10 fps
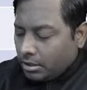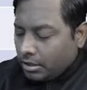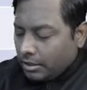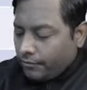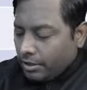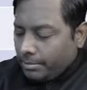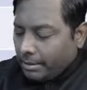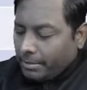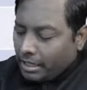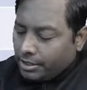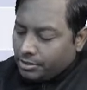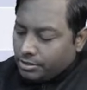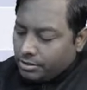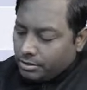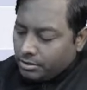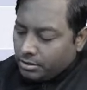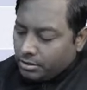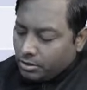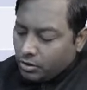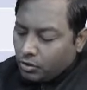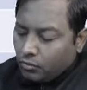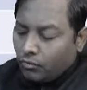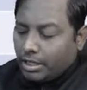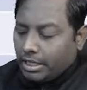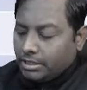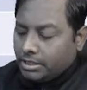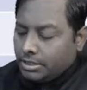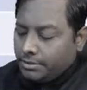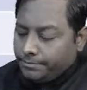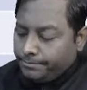Cleft lip and palate. What else?